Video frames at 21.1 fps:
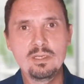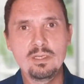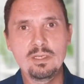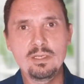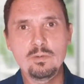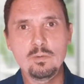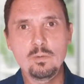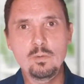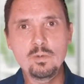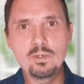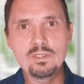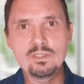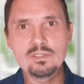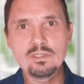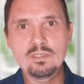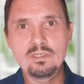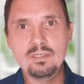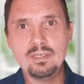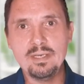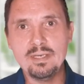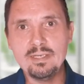in order
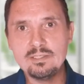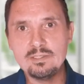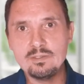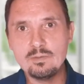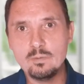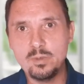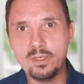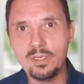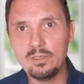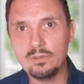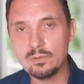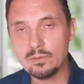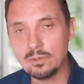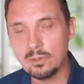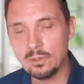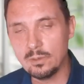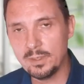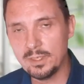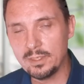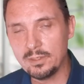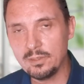to get to where you're
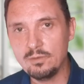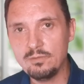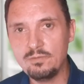going,